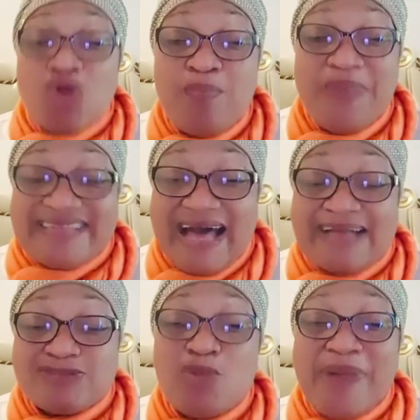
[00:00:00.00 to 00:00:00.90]
you
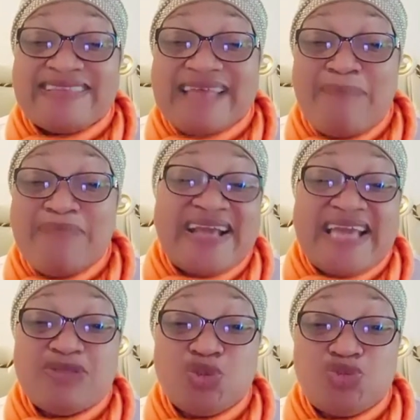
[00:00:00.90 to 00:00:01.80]
better make
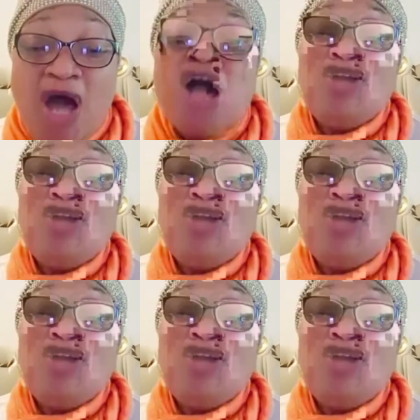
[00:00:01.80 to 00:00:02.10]
a U-turn.